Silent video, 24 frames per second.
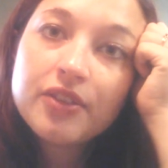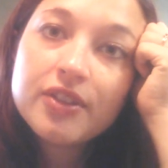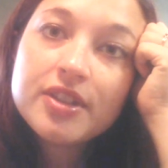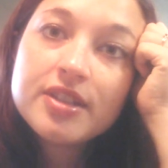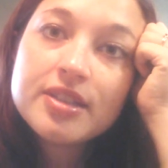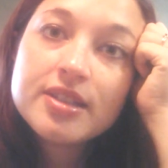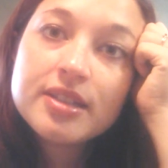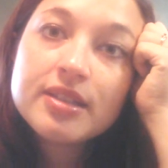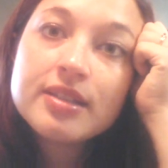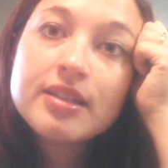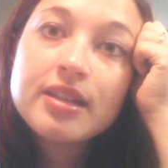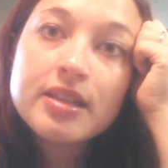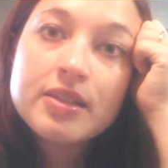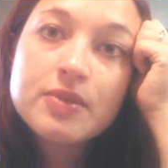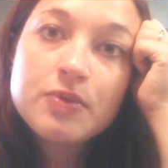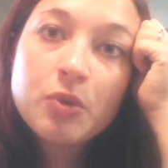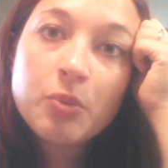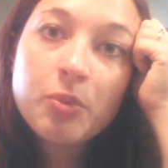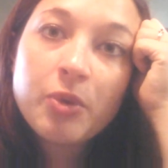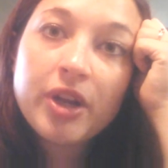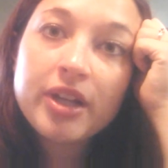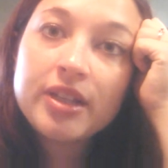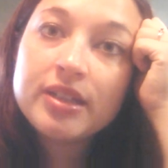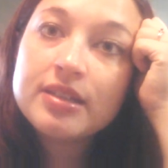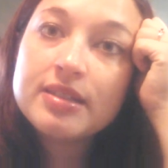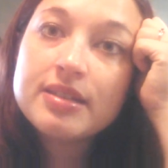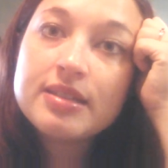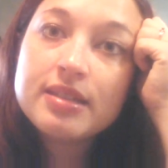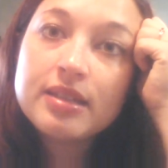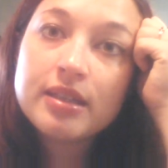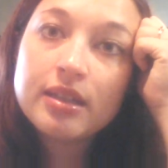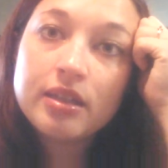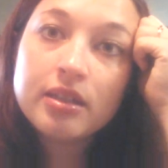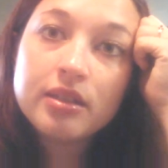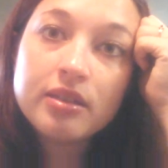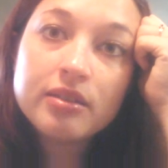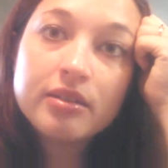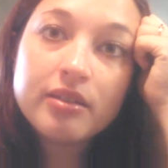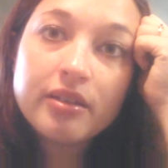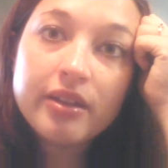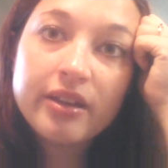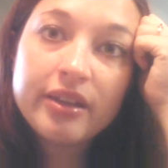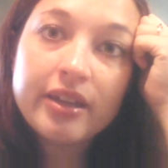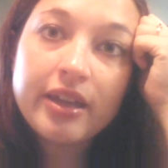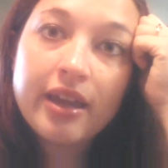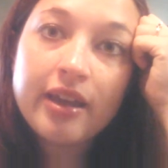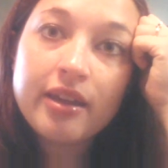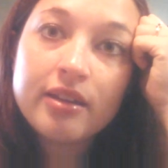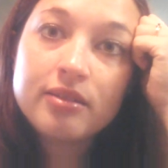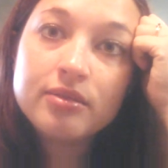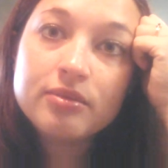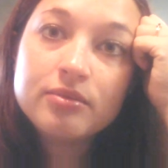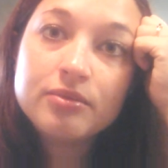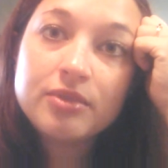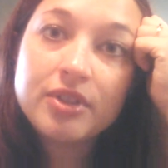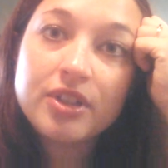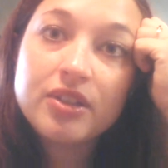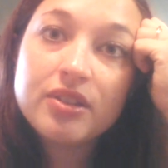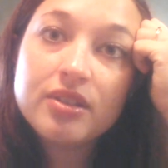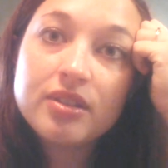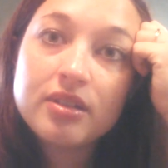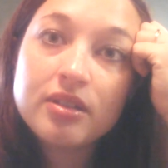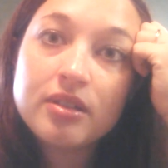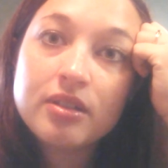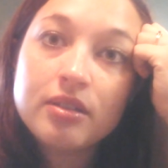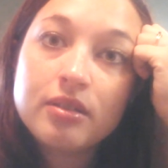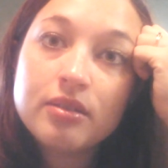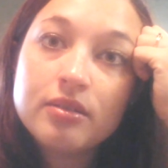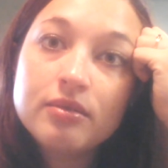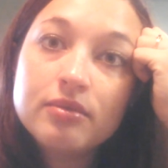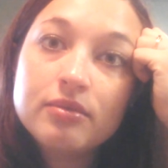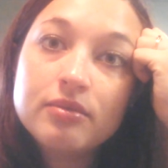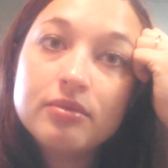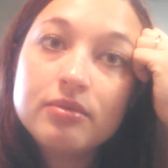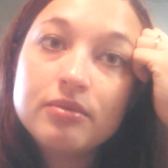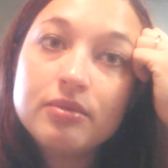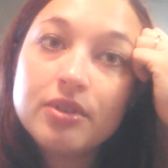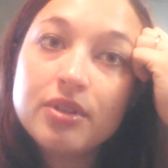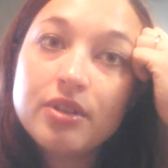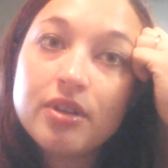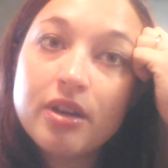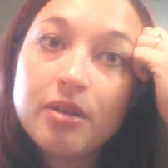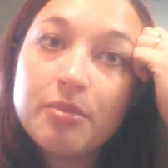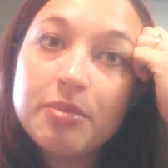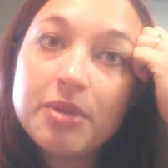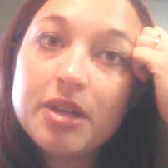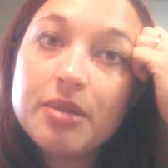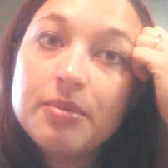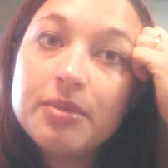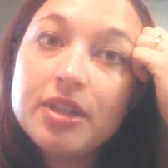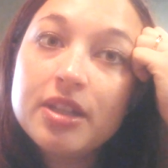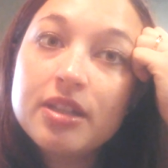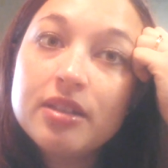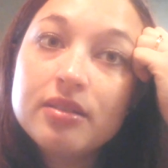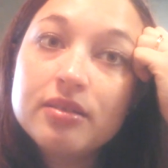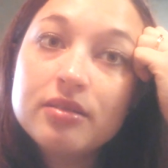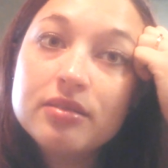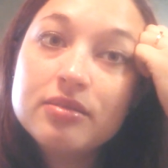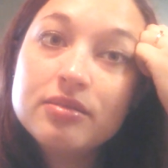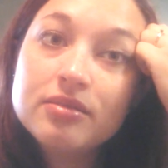successful pregnancy again with our baby.